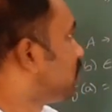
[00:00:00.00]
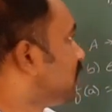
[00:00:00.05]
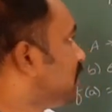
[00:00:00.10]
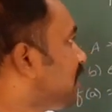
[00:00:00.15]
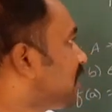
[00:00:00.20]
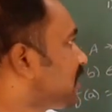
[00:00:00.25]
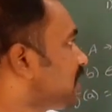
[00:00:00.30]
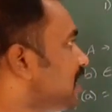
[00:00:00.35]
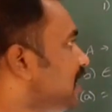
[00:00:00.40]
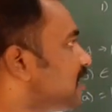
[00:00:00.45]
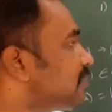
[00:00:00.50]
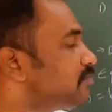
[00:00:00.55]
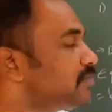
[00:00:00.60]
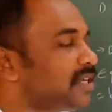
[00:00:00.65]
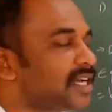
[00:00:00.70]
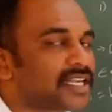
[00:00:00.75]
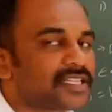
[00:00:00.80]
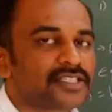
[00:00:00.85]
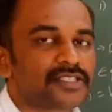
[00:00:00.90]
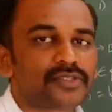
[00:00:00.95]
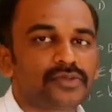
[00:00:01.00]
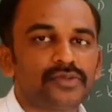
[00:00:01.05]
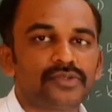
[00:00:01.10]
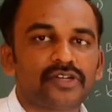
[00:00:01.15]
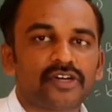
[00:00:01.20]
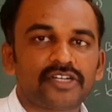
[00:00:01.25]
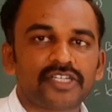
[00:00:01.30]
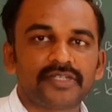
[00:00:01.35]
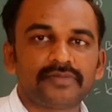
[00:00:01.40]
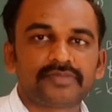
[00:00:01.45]
Let A and B are the two
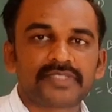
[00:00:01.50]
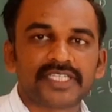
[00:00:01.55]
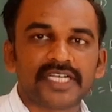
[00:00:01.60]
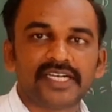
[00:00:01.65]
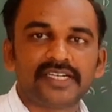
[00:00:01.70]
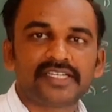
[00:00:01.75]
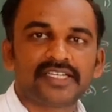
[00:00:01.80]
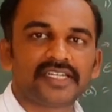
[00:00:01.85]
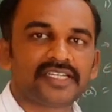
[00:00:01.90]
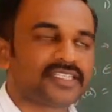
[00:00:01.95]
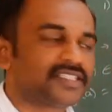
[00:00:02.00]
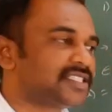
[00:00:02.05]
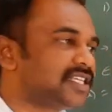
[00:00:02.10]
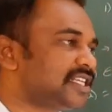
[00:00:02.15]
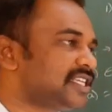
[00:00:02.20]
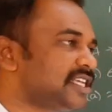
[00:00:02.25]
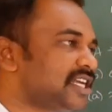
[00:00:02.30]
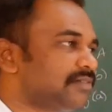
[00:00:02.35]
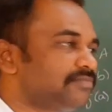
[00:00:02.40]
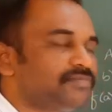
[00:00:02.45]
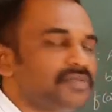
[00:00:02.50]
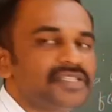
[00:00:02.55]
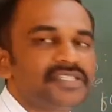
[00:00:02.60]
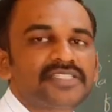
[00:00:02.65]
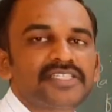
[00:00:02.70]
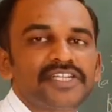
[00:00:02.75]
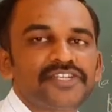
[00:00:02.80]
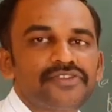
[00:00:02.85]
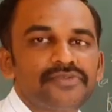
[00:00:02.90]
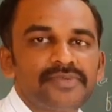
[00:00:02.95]
non-unit set. Then f is
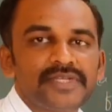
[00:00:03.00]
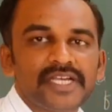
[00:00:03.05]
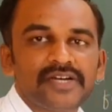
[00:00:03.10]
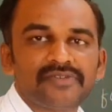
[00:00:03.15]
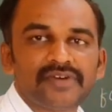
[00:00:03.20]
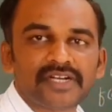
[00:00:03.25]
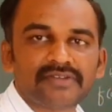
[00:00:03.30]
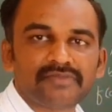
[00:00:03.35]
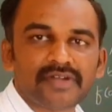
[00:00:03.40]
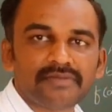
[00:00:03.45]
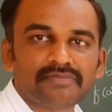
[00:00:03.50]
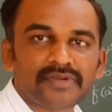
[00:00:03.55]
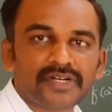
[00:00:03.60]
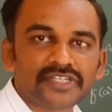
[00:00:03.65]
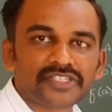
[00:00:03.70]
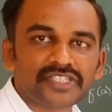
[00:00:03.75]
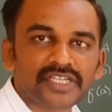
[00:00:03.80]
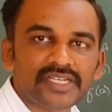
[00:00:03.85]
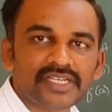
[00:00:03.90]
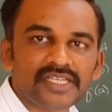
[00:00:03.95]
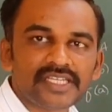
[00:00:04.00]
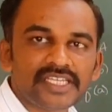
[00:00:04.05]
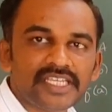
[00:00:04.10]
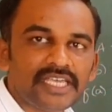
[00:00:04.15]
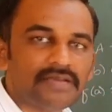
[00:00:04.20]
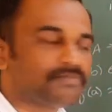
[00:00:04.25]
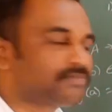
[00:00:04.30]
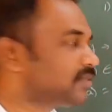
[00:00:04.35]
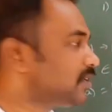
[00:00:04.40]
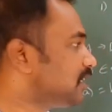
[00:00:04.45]
said to be a one function
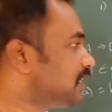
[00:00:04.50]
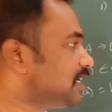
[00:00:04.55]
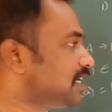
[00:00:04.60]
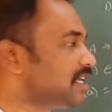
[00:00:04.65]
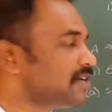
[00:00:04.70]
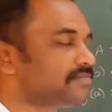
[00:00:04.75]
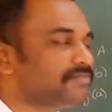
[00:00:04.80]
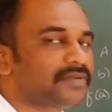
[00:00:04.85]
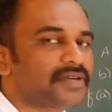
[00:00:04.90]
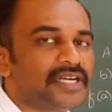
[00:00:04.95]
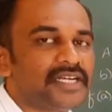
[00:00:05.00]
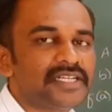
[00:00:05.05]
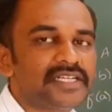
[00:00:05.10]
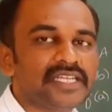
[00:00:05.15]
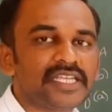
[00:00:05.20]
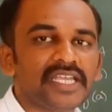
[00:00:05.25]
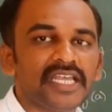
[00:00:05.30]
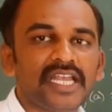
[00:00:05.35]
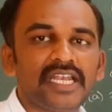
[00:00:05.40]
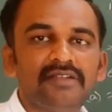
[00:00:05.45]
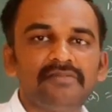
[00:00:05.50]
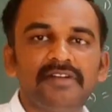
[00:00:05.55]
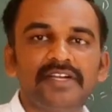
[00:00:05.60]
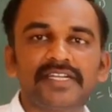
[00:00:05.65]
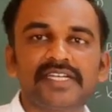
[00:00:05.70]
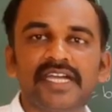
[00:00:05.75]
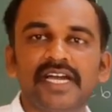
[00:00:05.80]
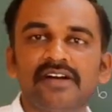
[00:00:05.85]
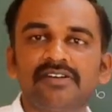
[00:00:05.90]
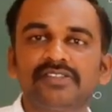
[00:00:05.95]
if different
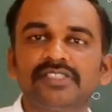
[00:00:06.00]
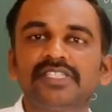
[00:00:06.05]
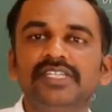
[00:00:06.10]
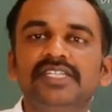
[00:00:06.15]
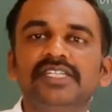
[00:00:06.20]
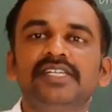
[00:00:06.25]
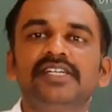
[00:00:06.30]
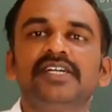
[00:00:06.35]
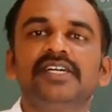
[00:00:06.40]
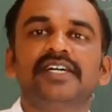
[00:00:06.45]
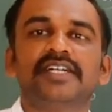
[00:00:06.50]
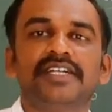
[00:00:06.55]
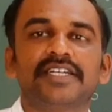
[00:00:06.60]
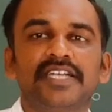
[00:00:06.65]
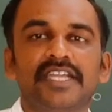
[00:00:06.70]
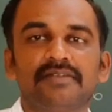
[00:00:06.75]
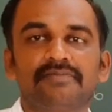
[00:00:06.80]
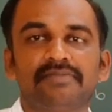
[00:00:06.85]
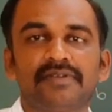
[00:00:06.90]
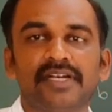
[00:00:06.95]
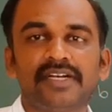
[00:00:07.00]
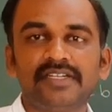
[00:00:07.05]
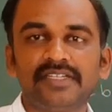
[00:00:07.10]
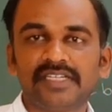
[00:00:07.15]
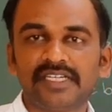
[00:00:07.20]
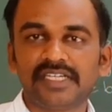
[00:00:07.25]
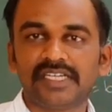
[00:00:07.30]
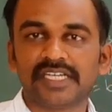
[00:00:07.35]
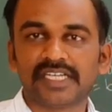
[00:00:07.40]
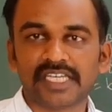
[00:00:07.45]
element have the
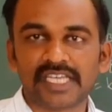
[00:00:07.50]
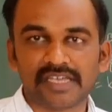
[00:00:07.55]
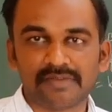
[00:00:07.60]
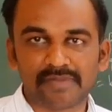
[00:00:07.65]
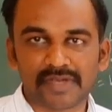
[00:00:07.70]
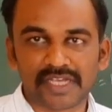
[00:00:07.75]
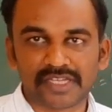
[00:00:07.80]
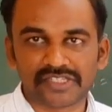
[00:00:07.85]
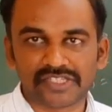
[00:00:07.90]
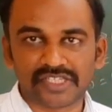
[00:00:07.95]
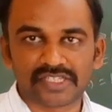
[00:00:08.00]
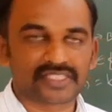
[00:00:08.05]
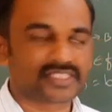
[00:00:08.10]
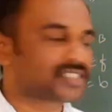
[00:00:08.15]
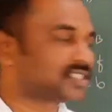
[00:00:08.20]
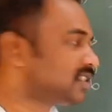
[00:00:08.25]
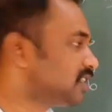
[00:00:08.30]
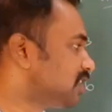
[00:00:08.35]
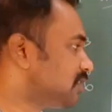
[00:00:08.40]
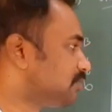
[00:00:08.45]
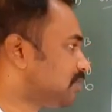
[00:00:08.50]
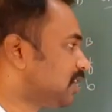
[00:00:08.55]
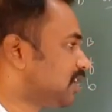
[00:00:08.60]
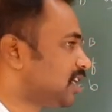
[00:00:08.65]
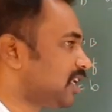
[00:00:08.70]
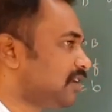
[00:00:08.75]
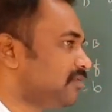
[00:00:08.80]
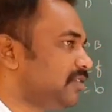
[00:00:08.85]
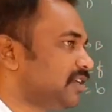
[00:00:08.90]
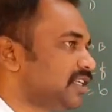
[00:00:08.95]
different images.
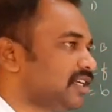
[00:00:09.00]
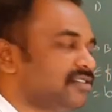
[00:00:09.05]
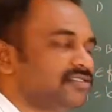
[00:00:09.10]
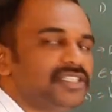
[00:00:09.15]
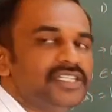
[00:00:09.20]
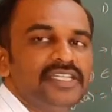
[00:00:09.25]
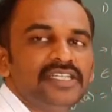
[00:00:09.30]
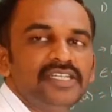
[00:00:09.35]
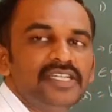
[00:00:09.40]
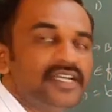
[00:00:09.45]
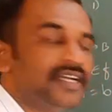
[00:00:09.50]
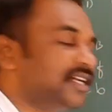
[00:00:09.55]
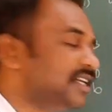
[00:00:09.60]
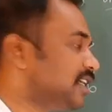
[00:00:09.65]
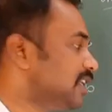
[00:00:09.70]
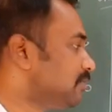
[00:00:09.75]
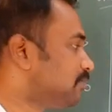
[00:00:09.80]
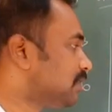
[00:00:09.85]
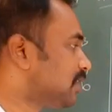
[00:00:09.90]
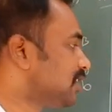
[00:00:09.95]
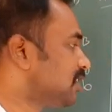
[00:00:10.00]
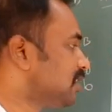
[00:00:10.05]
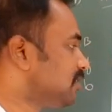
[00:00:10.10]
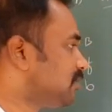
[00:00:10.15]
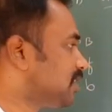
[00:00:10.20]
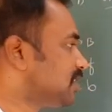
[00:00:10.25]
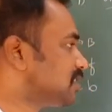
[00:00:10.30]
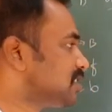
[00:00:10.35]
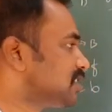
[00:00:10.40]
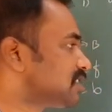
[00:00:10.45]
Different element have the different
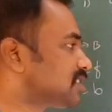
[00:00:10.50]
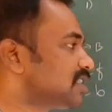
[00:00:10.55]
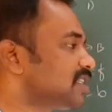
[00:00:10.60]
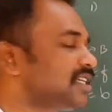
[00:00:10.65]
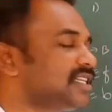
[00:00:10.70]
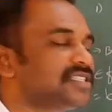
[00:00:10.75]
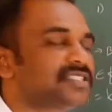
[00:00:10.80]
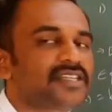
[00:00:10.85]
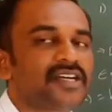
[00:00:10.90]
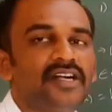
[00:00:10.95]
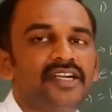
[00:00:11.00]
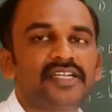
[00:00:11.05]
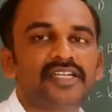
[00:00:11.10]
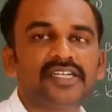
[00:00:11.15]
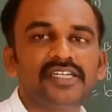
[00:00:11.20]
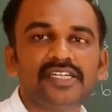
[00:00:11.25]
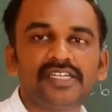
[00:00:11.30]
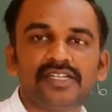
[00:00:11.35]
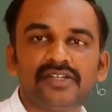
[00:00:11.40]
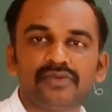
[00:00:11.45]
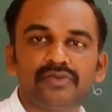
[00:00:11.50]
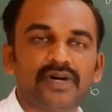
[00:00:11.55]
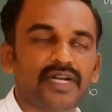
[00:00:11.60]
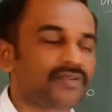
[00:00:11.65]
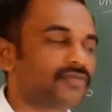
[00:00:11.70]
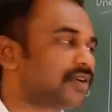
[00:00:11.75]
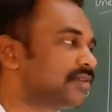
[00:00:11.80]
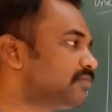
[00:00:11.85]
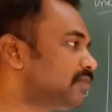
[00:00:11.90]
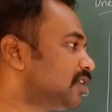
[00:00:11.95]
images is called a
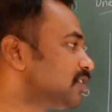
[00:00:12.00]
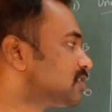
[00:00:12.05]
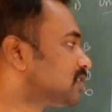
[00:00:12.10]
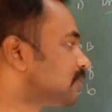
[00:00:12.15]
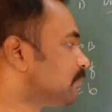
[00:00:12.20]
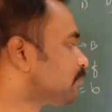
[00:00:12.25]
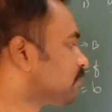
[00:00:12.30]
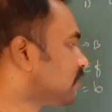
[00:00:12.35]
one function.